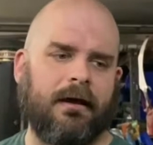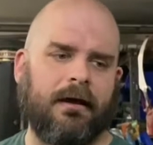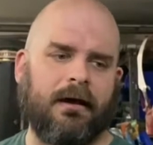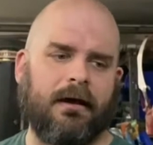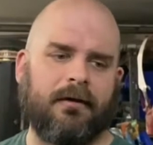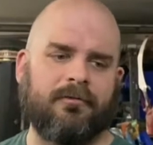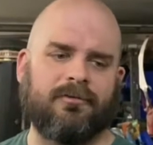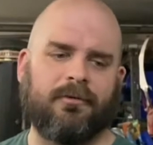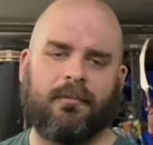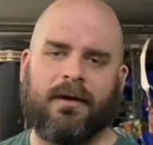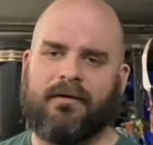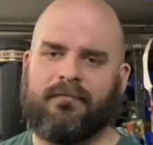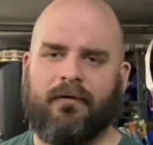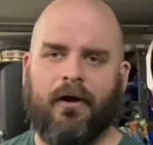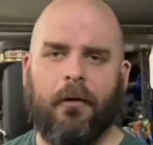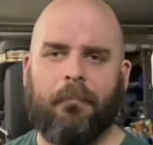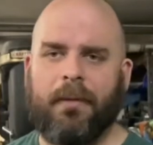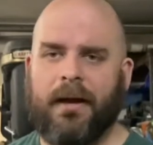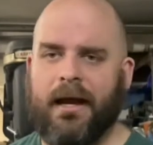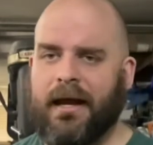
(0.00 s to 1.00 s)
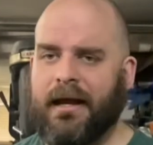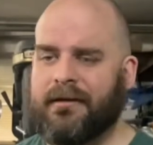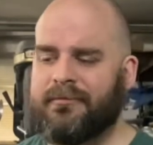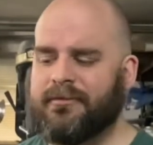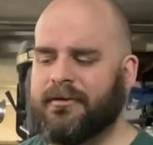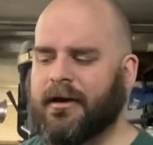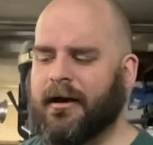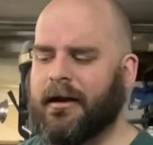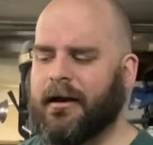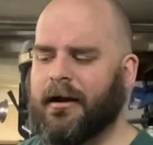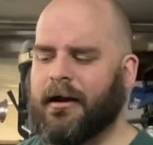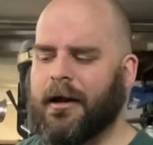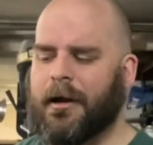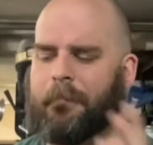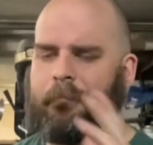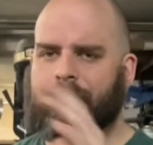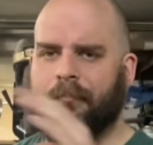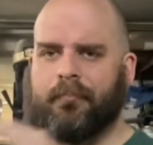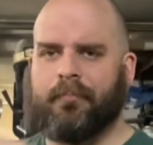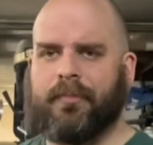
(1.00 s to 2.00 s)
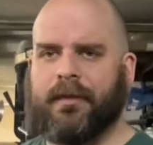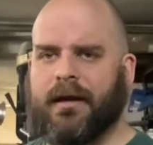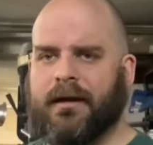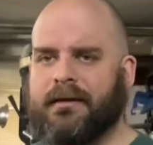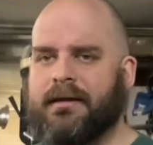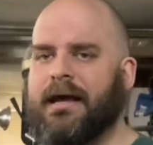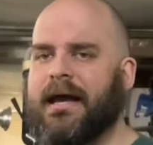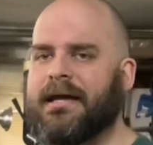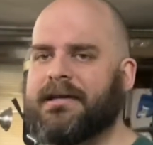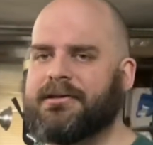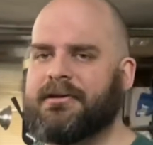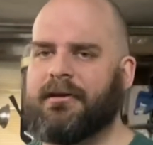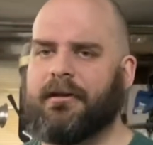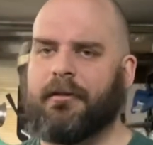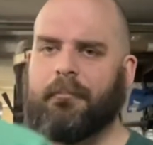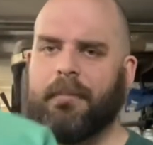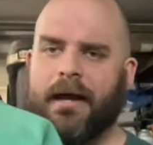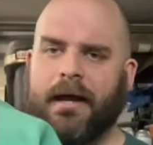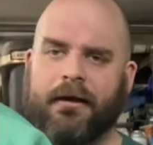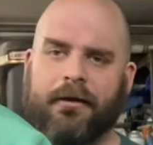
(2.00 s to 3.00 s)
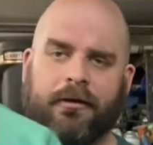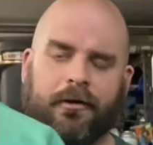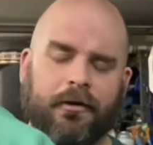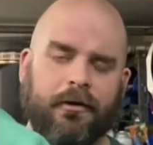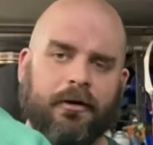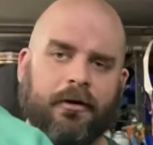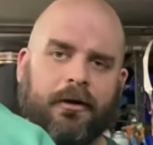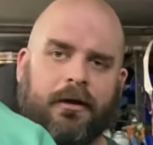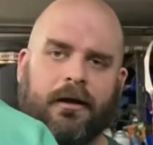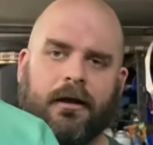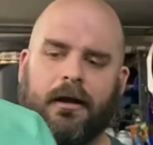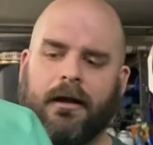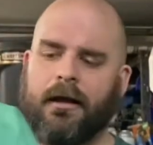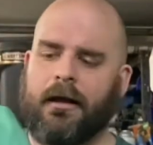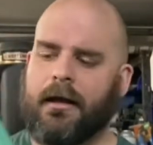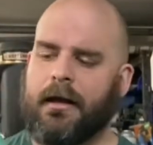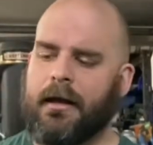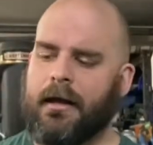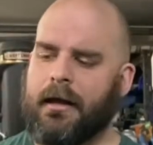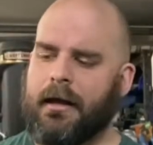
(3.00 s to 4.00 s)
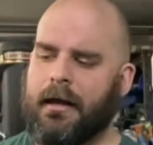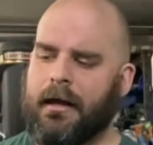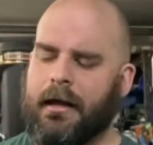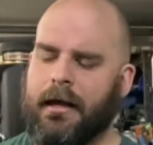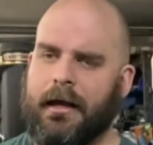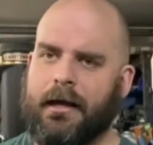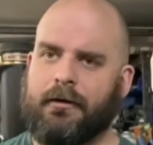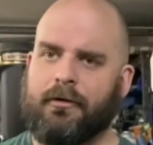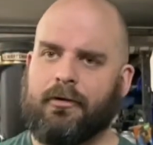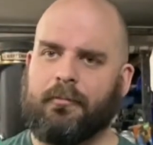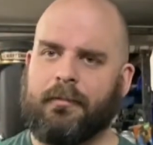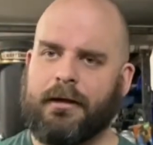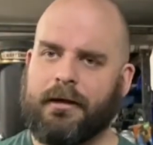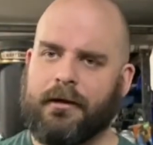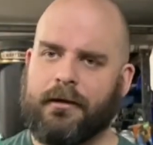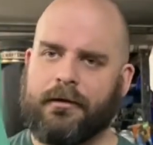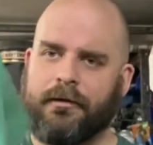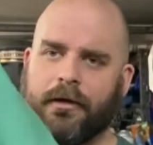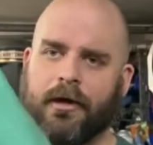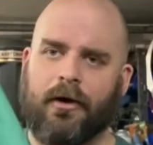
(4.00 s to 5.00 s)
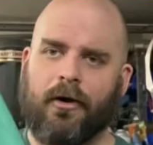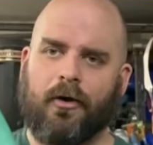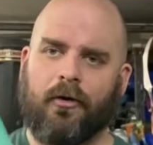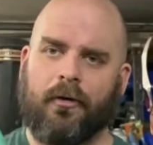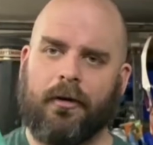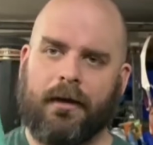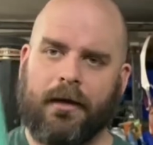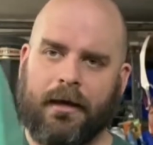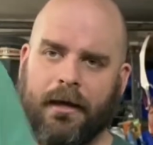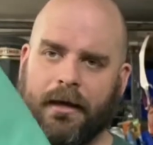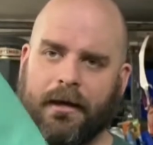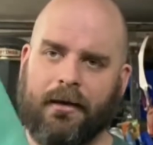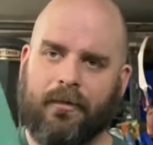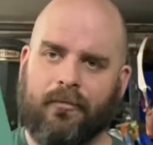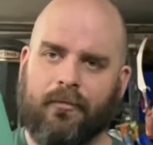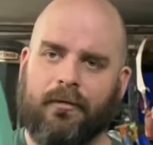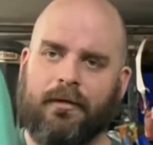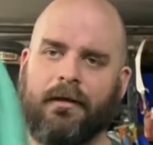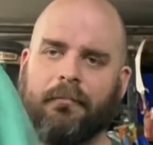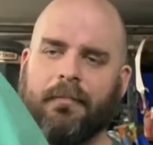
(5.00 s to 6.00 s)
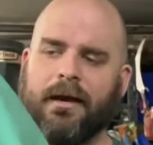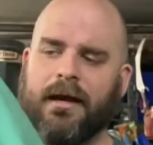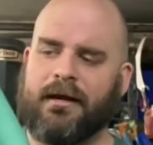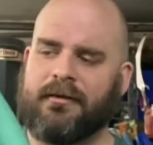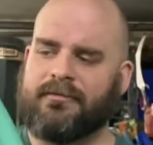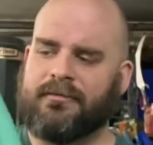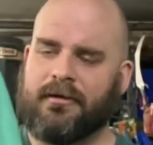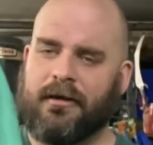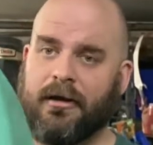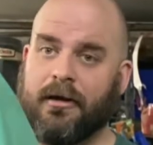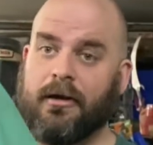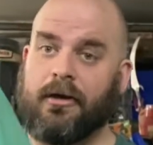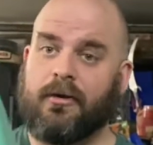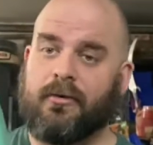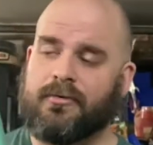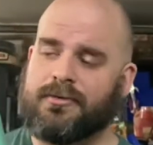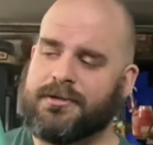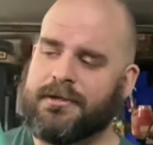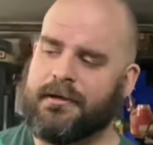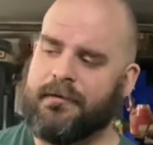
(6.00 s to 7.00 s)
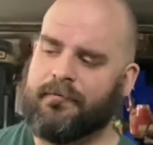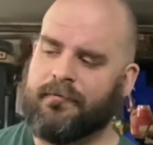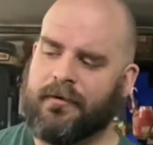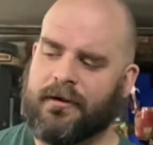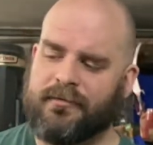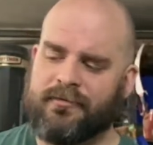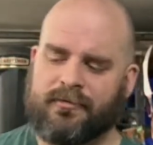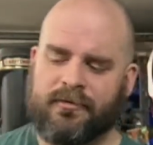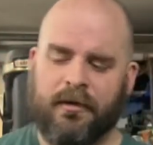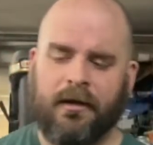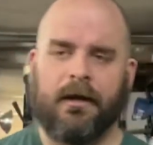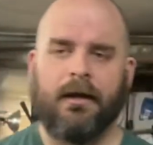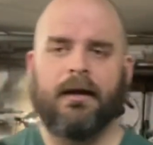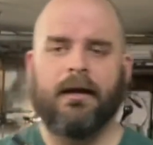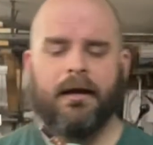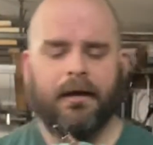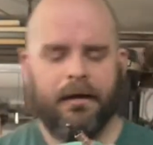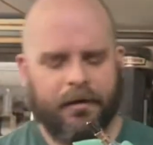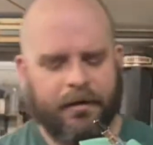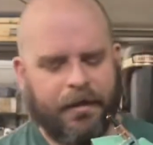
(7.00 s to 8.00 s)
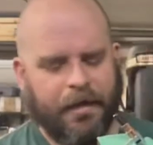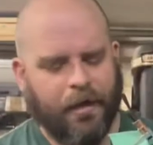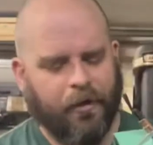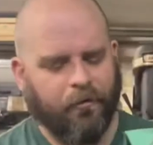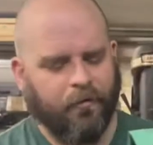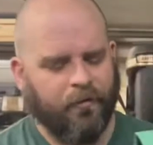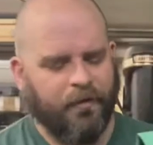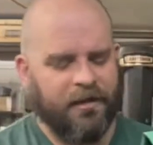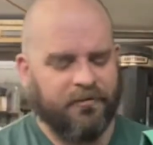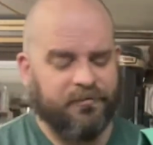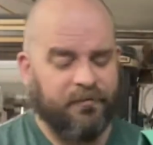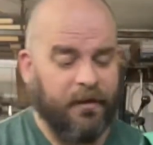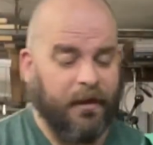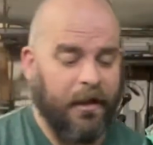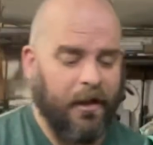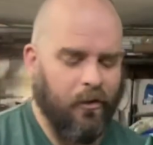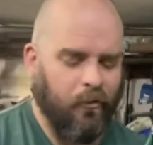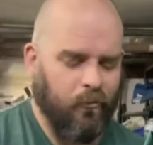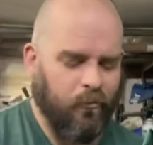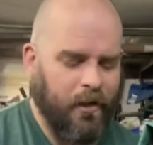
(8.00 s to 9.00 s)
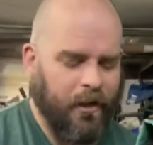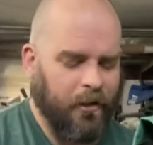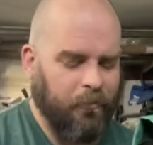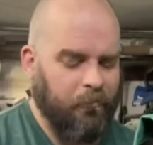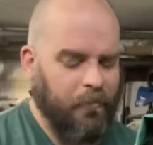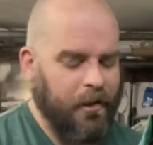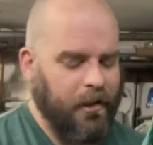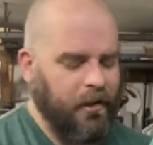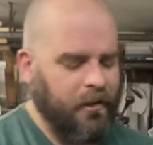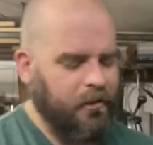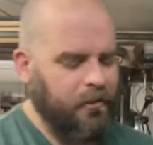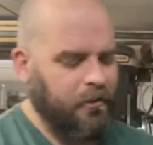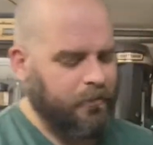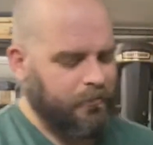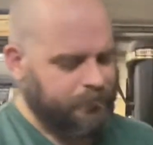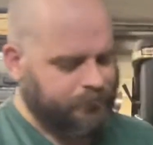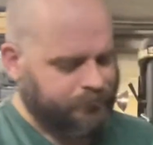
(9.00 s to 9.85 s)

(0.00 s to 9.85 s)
some FR pants, cut it up, attach it to the back of your hood, and you'll be good to go. And it really makes a huge difference. Now, last thing I'll recommend